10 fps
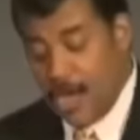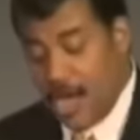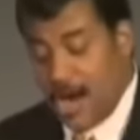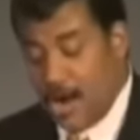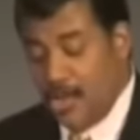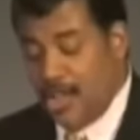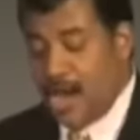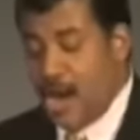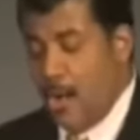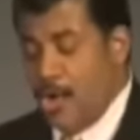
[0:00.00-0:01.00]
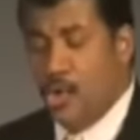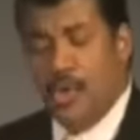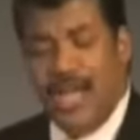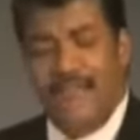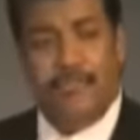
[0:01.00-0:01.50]
And not only that, no one who
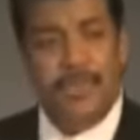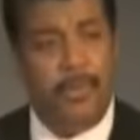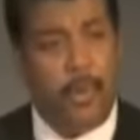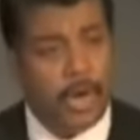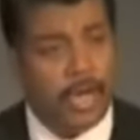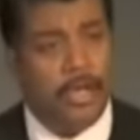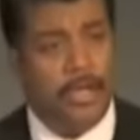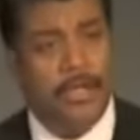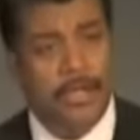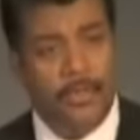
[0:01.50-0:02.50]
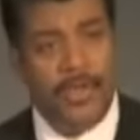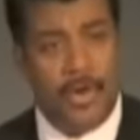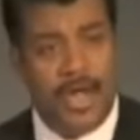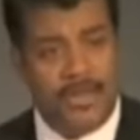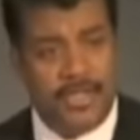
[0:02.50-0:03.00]
will ever be born will
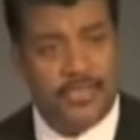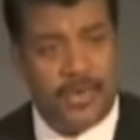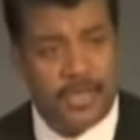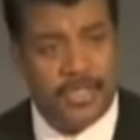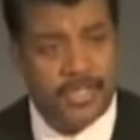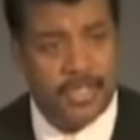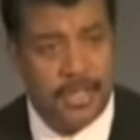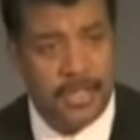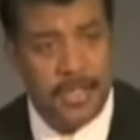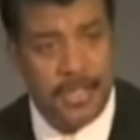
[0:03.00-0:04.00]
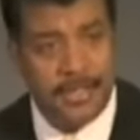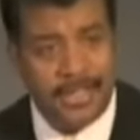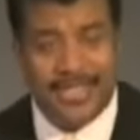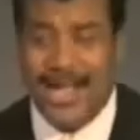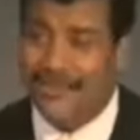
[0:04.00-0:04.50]
know how this works.
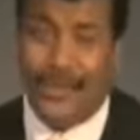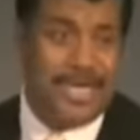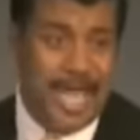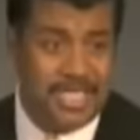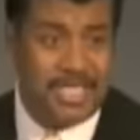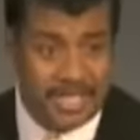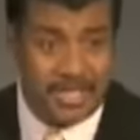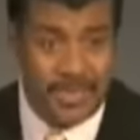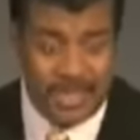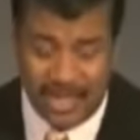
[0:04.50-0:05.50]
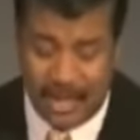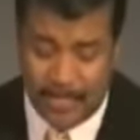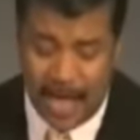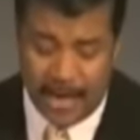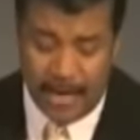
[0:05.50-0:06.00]
That's kind of audacious when you think
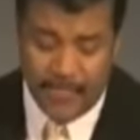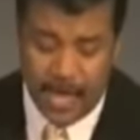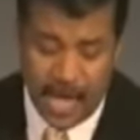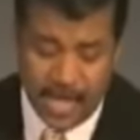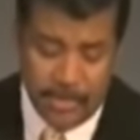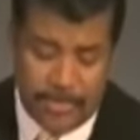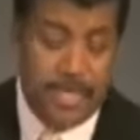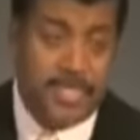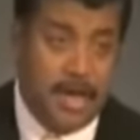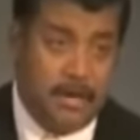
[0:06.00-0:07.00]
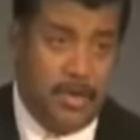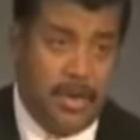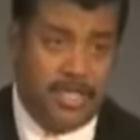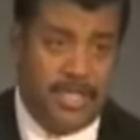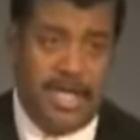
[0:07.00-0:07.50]
about it. And then you put it down and go
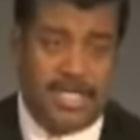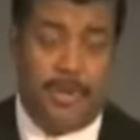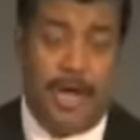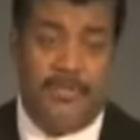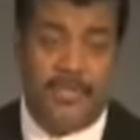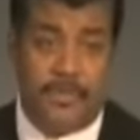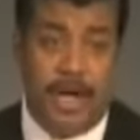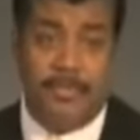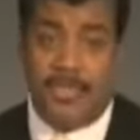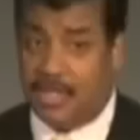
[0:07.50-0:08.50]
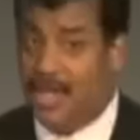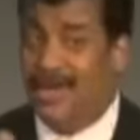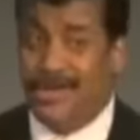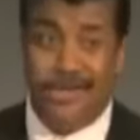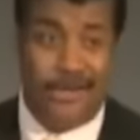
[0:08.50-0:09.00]
on to the next problem. This problem is
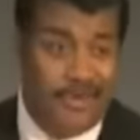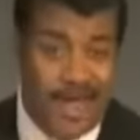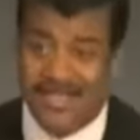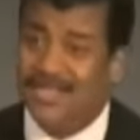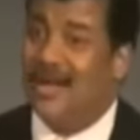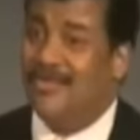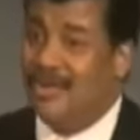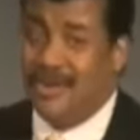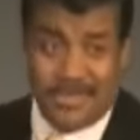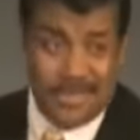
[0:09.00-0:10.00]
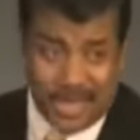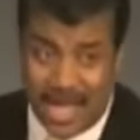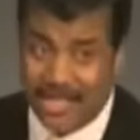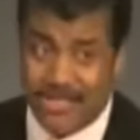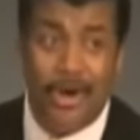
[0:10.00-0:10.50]
a cure for Alzheimer or, or
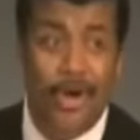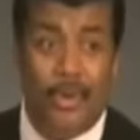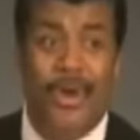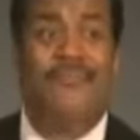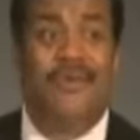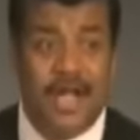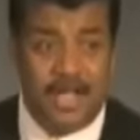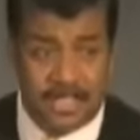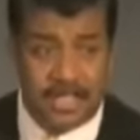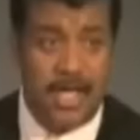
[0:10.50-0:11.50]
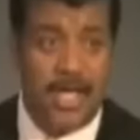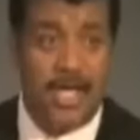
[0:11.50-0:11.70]
cancer or whatever else.